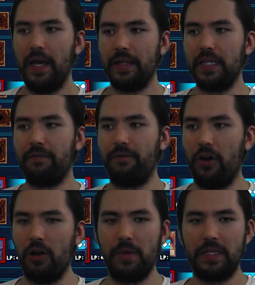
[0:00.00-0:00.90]
The
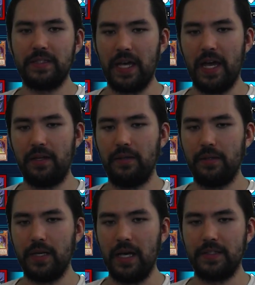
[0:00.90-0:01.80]
farming deck
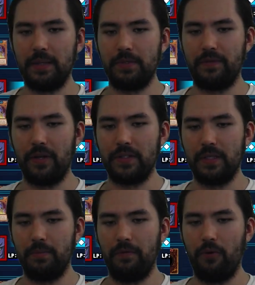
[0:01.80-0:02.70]
concept is very
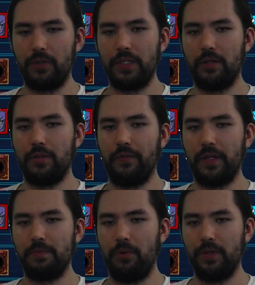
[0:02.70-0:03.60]
simple: 1,400
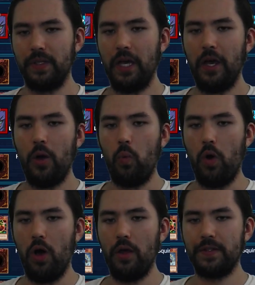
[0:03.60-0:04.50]
defense points,
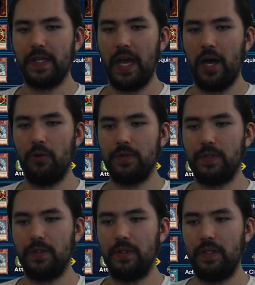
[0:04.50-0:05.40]
walls out
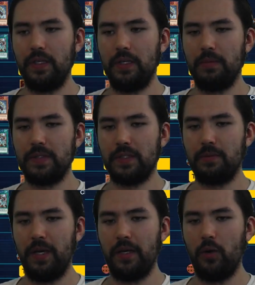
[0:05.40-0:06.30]
the Mystic
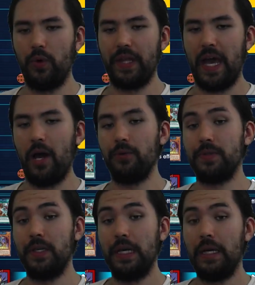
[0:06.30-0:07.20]
Tomato without
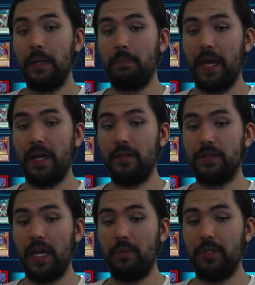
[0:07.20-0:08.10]
battle
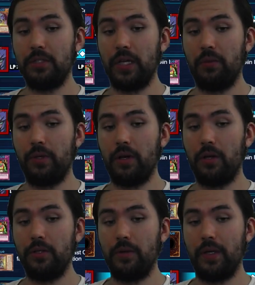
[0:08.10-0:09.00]
damage, and we are
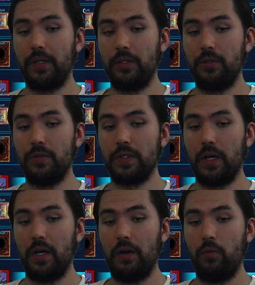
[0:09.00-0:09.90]
making use
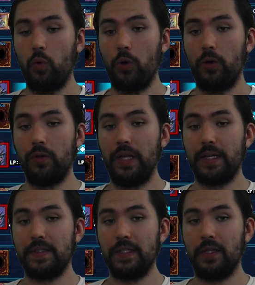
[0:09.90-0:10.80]
of World
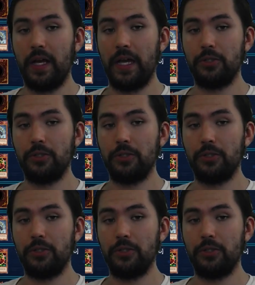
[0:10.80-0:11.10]
Legacy Clash.